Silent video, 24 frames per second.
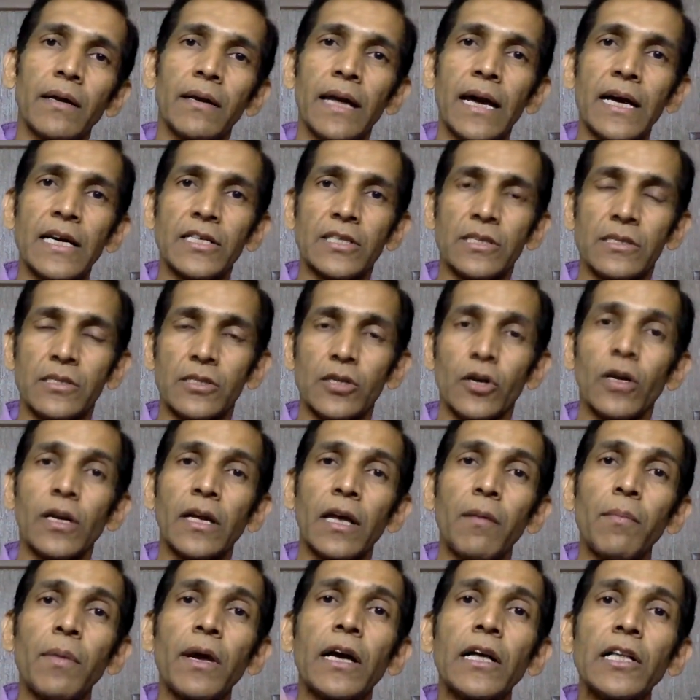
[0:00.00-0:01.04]
reactions or
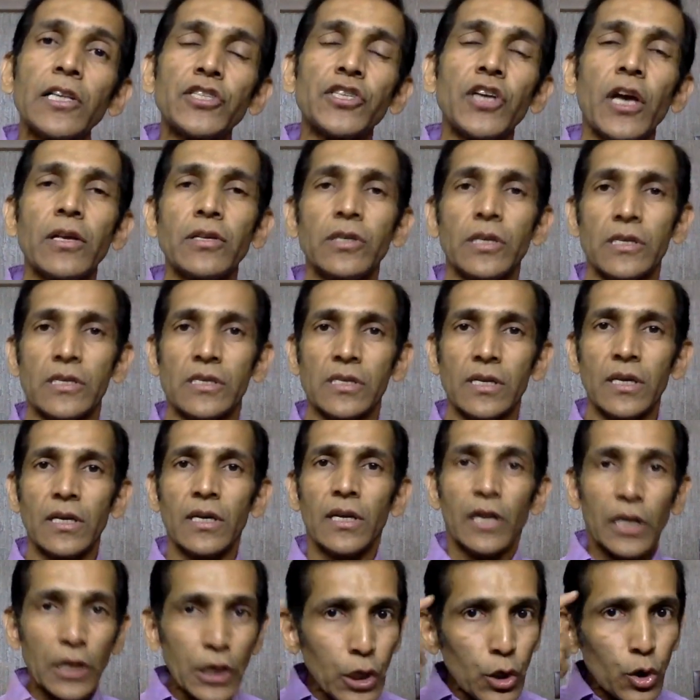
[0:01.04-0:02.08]
chemical changes.
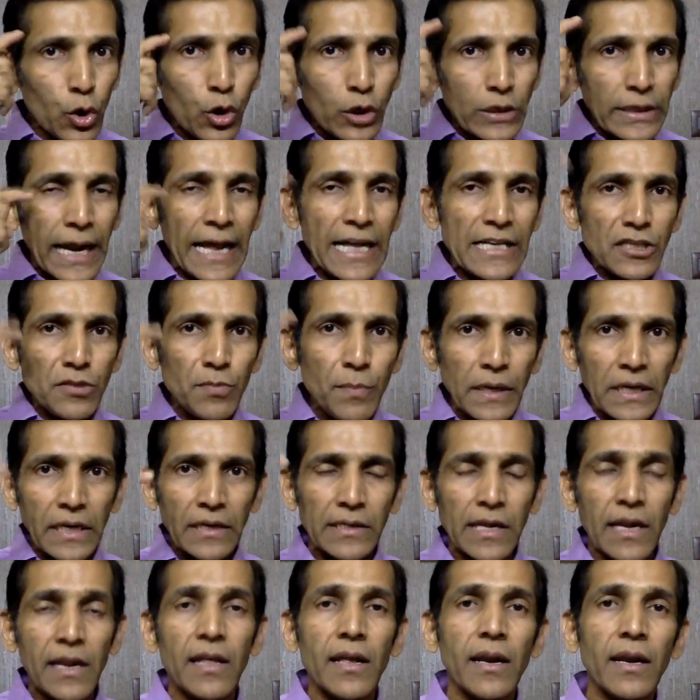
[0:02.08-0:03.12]
Neurotransmitter,
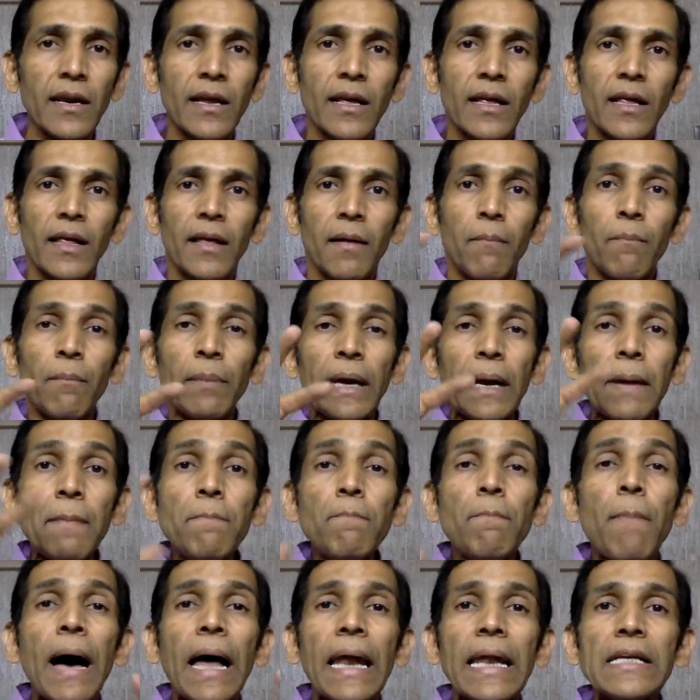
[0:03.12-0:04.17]
there are
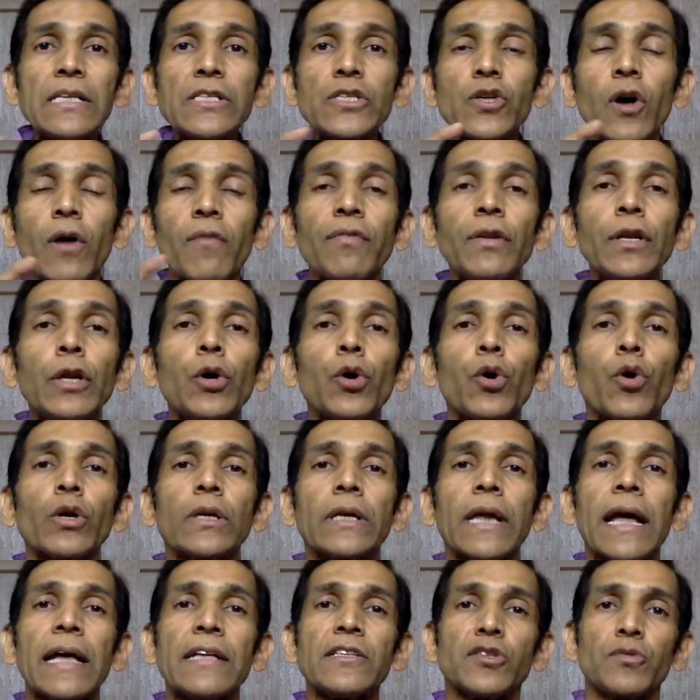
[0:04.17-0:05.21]
imbalance of
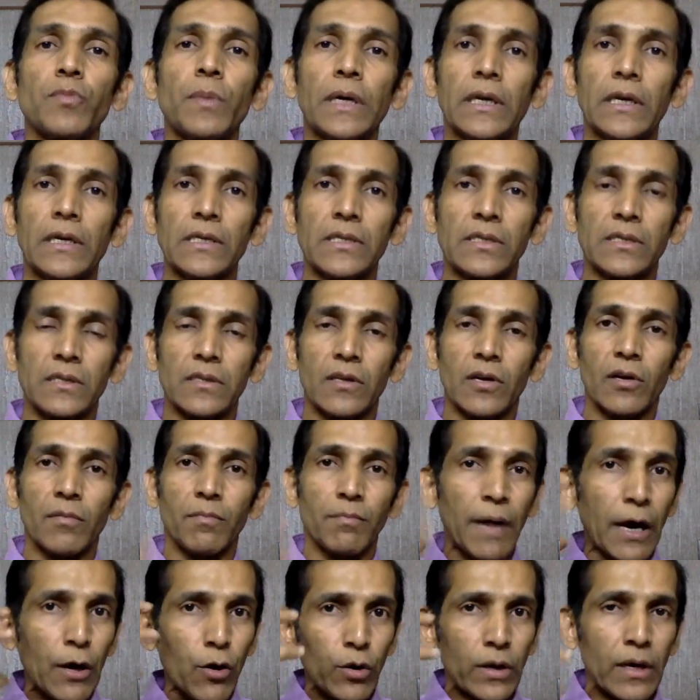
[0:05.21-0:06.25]
neurotransmitters,
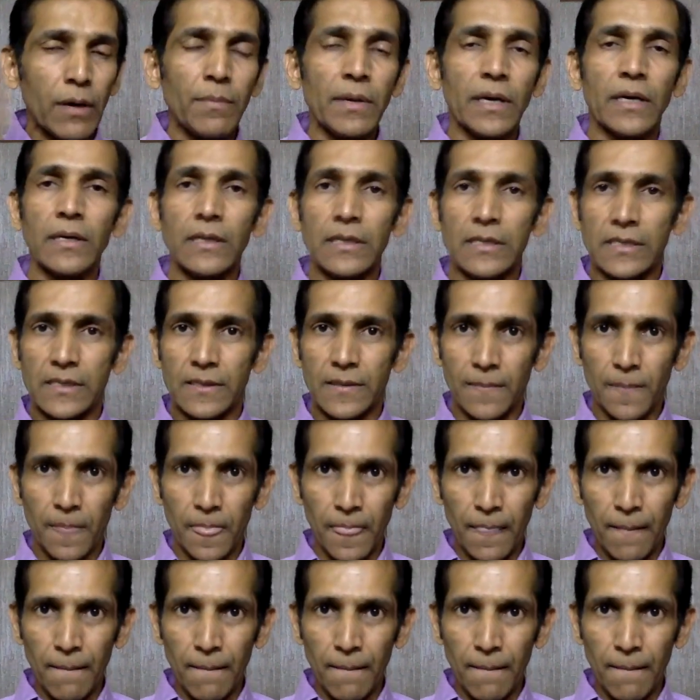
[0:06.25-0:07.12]
biochemicals.